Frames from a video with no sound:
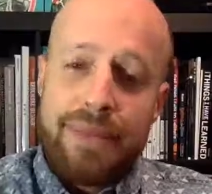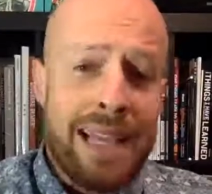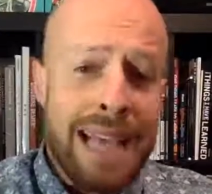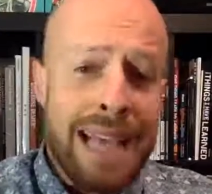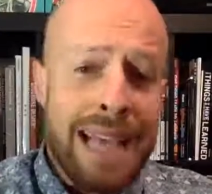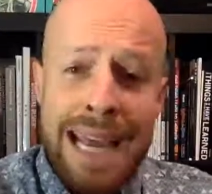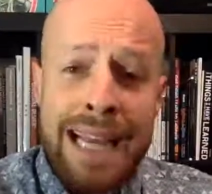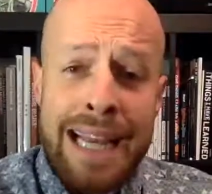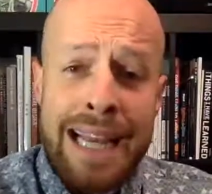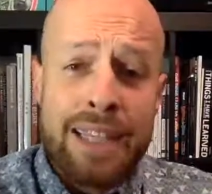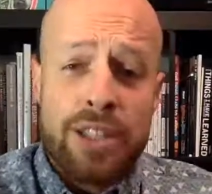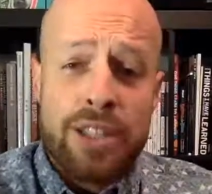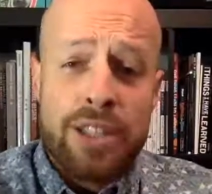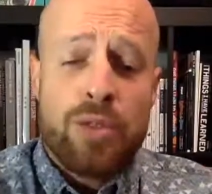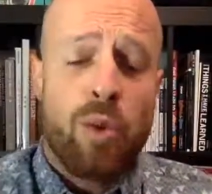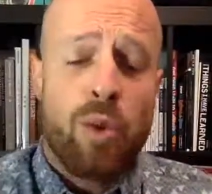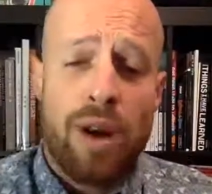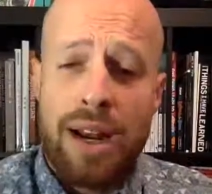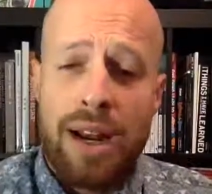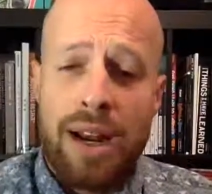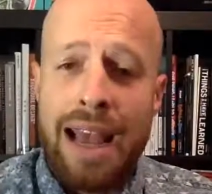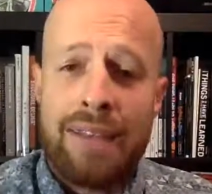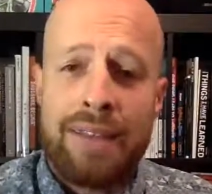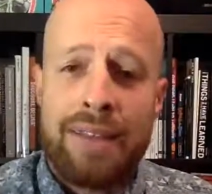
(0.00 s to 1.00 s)
And he just
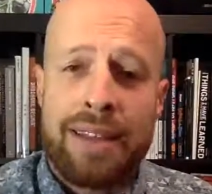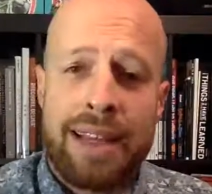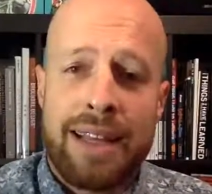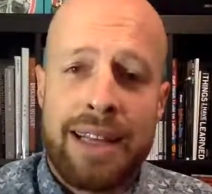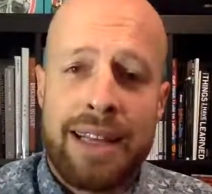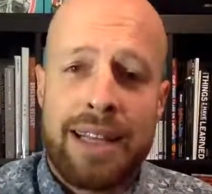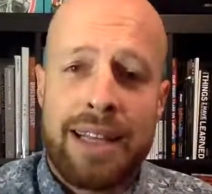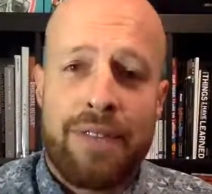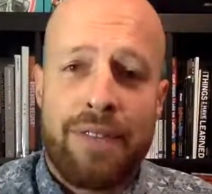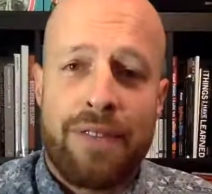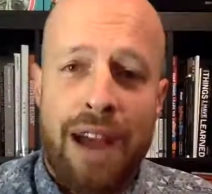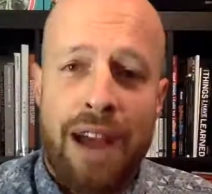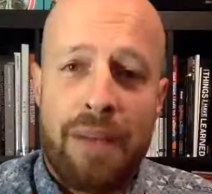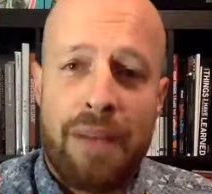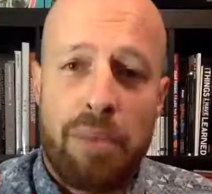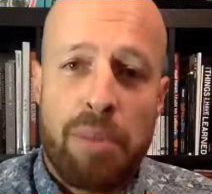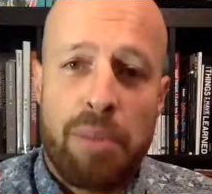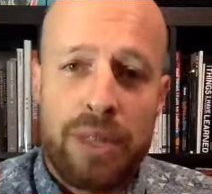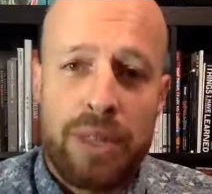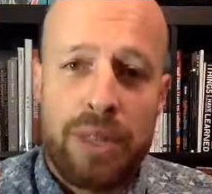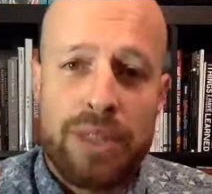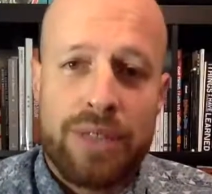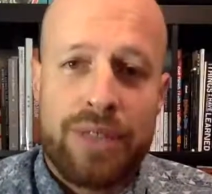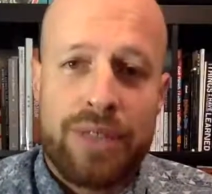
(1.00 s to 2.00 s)
won everything at the 5
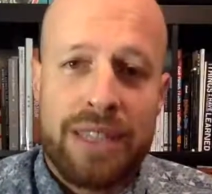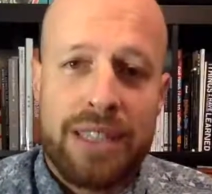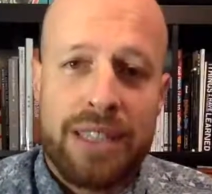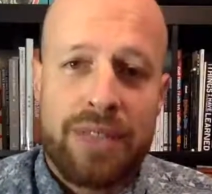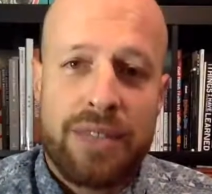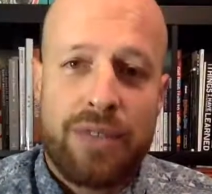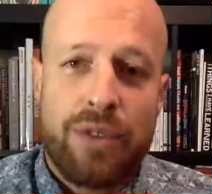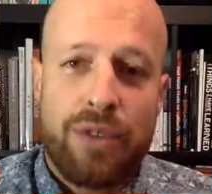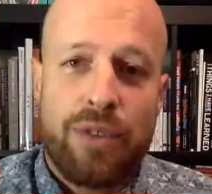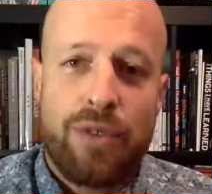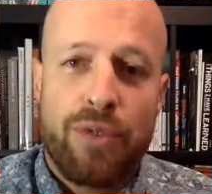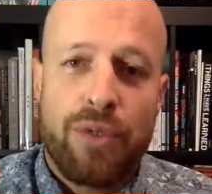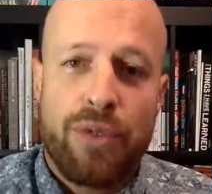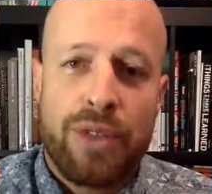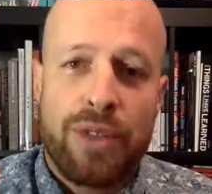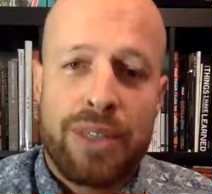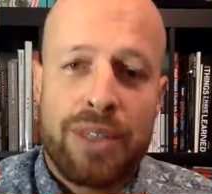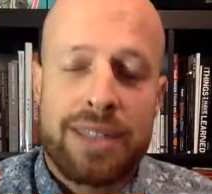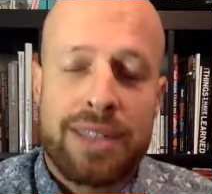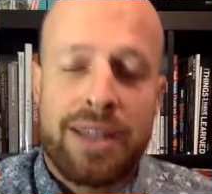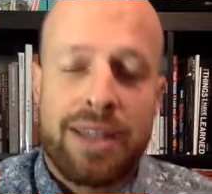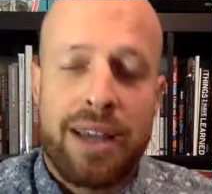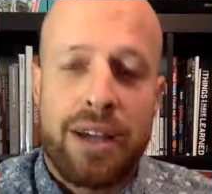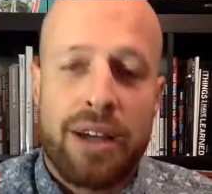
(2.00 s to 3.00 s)
Points Festival for
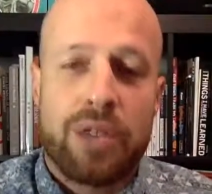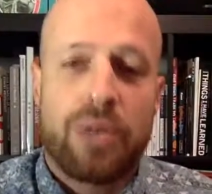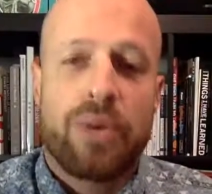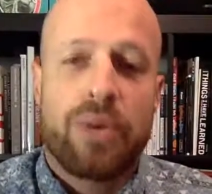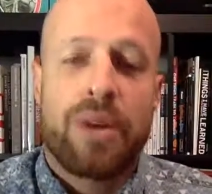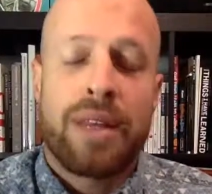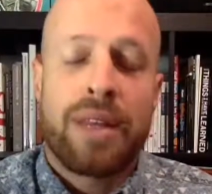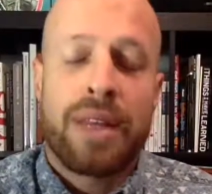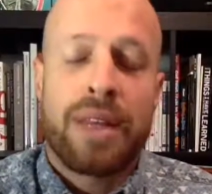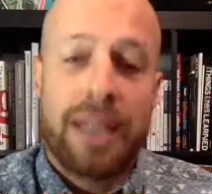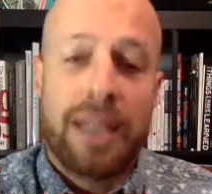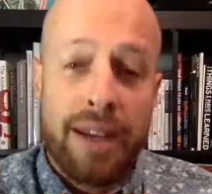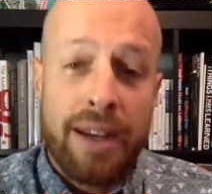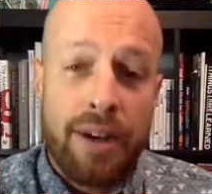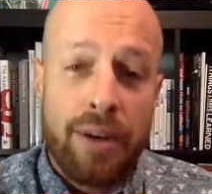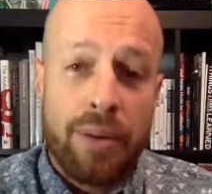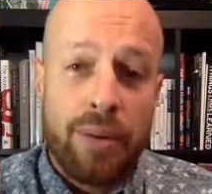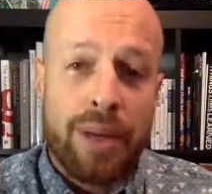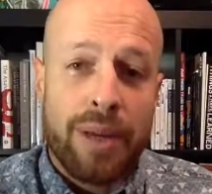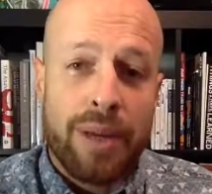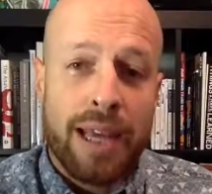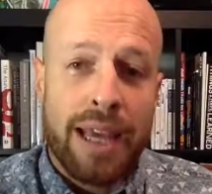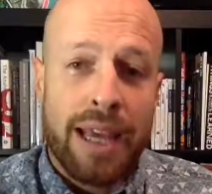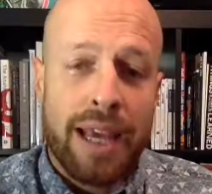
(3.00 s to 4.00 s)
Designer Toy of the Year
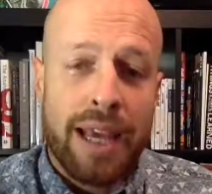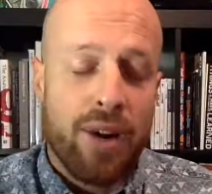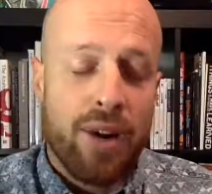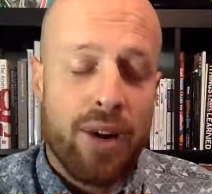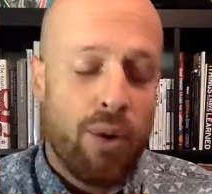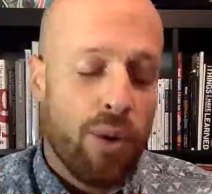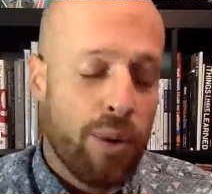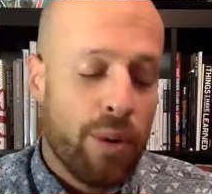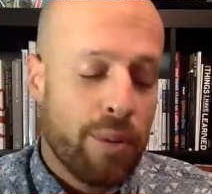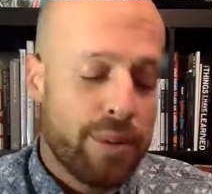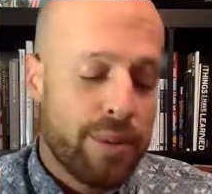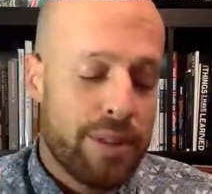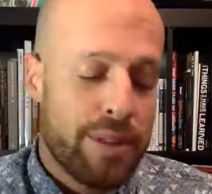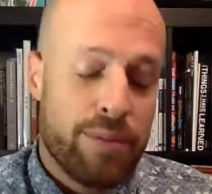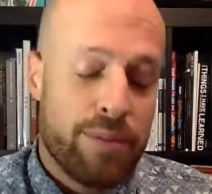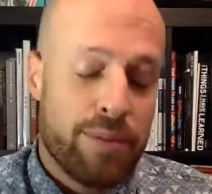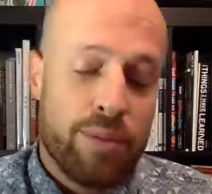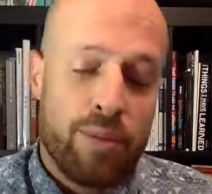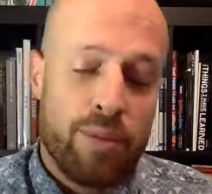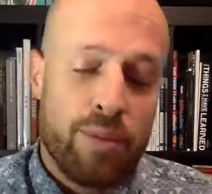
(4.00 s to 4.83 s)
with King Corpse.